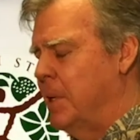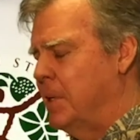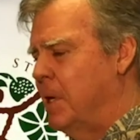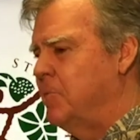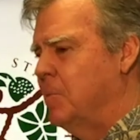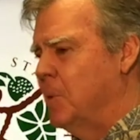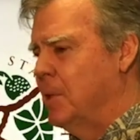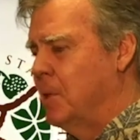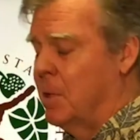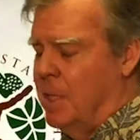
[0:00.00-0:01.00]
comfortable
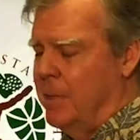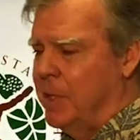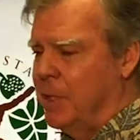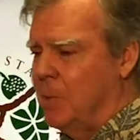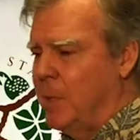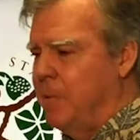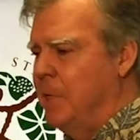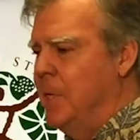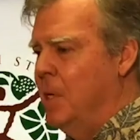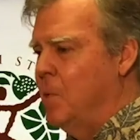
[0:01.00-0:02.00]
or confident that we
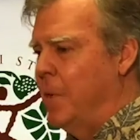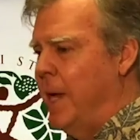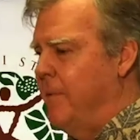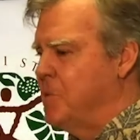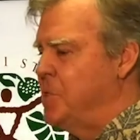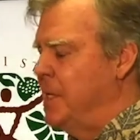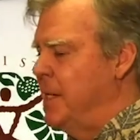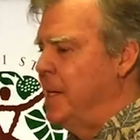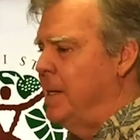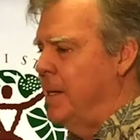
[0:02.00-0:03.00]
haven't seen
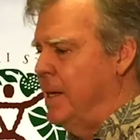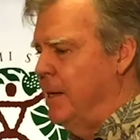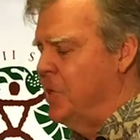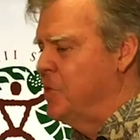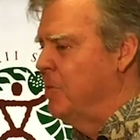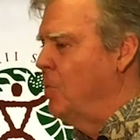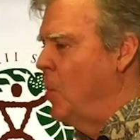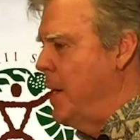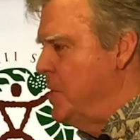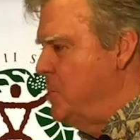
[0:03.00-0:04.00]
any evidence of
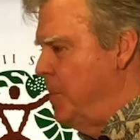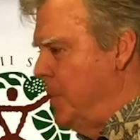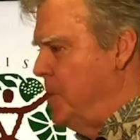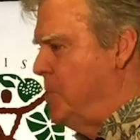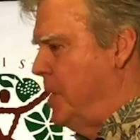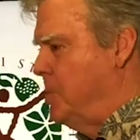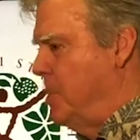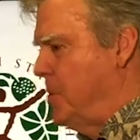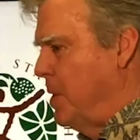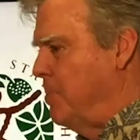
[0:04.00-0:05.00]
widespread
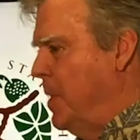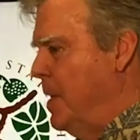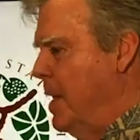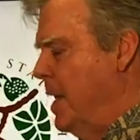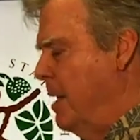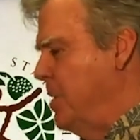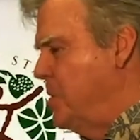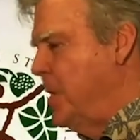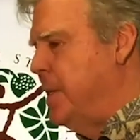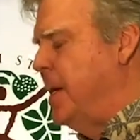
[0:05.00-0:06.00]
transmission. Having
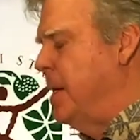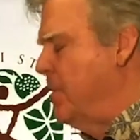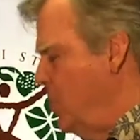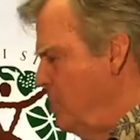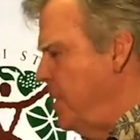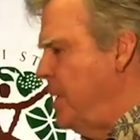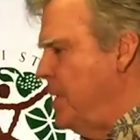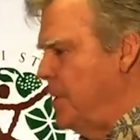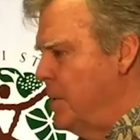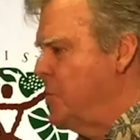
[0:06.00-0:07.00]
said that, it could be
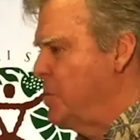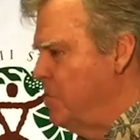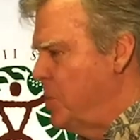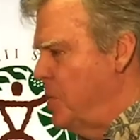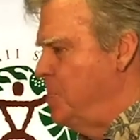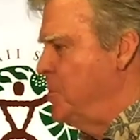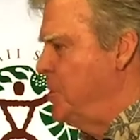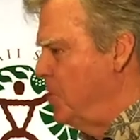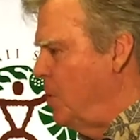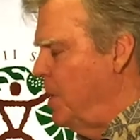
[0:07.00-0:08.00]
that there is some transmission
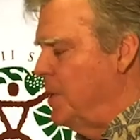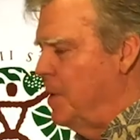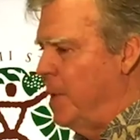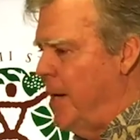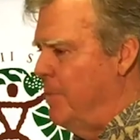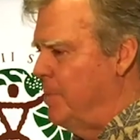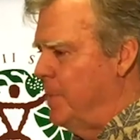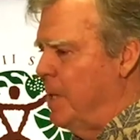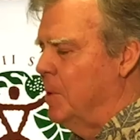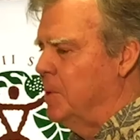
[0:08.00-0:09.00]
occurring that we haven't
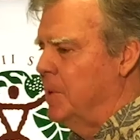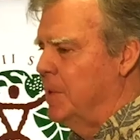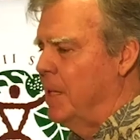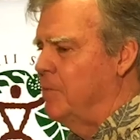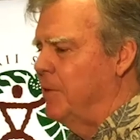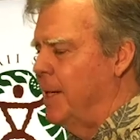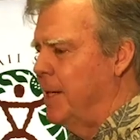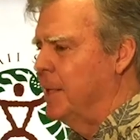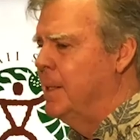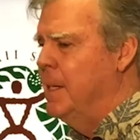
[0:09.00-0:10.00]
been able to identify.
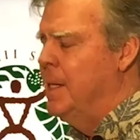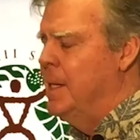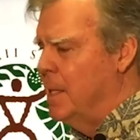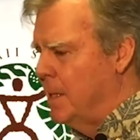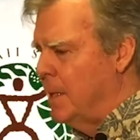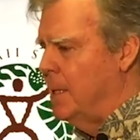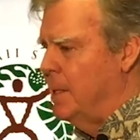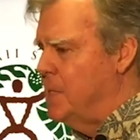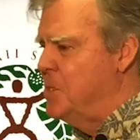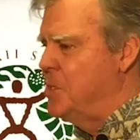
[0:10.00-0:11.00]
And again,
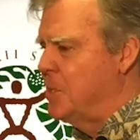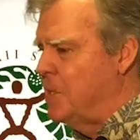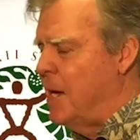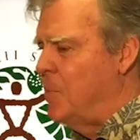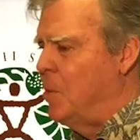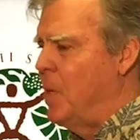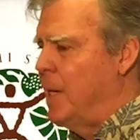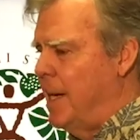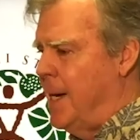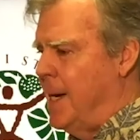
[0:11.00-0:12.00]
this is the time we want
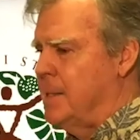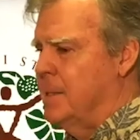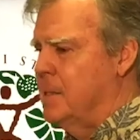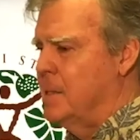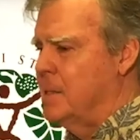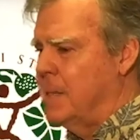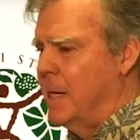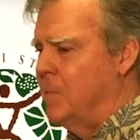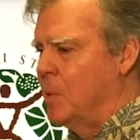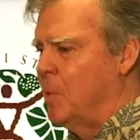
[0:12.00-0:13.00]
to act. This is the
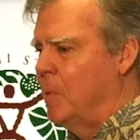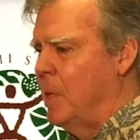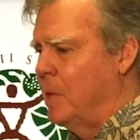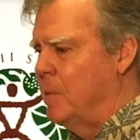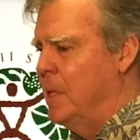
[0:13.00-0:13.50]
time when we want to